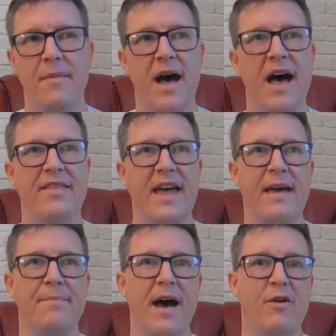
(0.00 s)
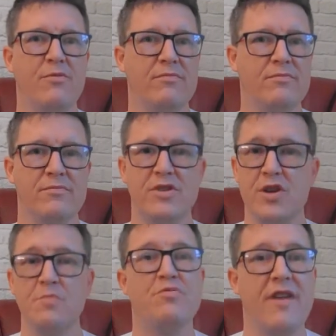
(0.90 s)
Are they about
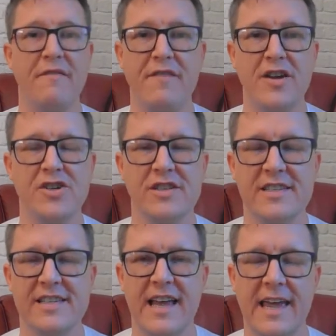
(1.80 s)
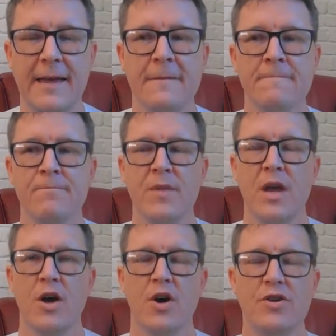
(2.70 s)
super efficiency?
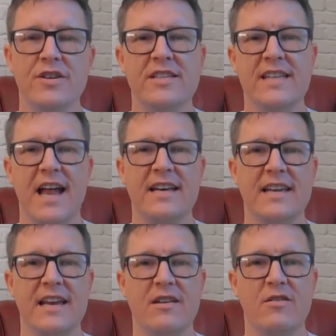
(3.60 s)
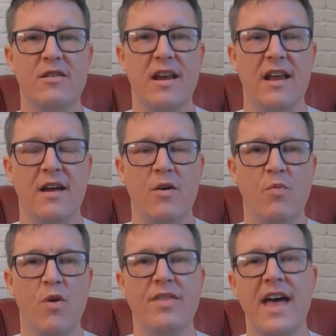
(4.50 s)
Understanding
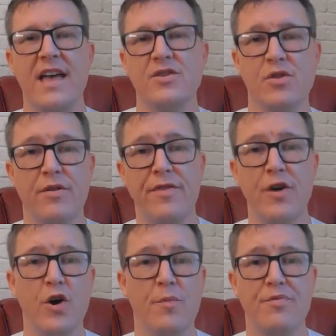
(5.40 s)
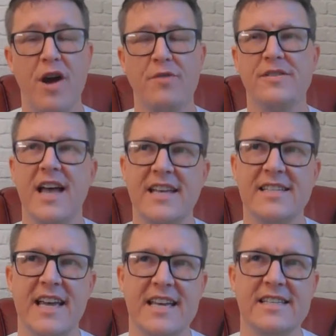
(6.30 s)
what their sort of thought process
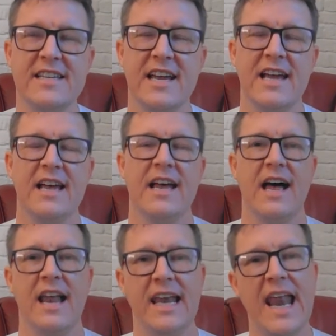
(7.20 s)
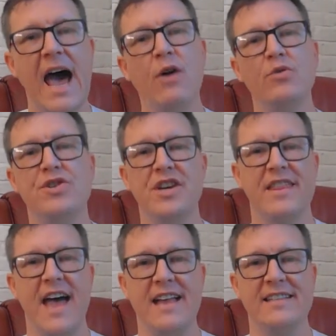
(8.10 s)
is allows you
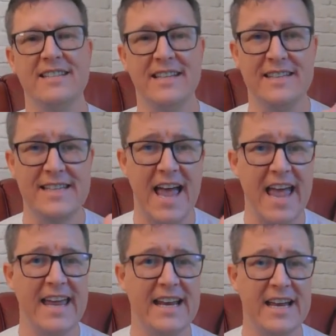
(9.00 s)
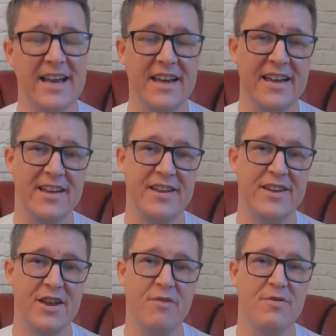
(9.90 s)
then to tailor,
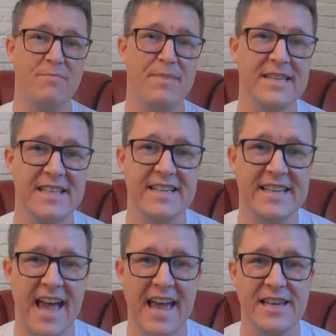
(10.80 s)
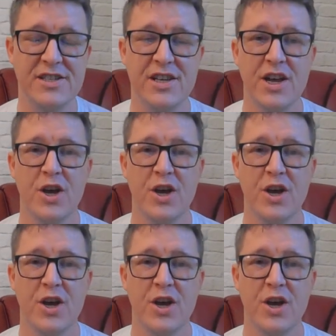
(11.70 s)
your business case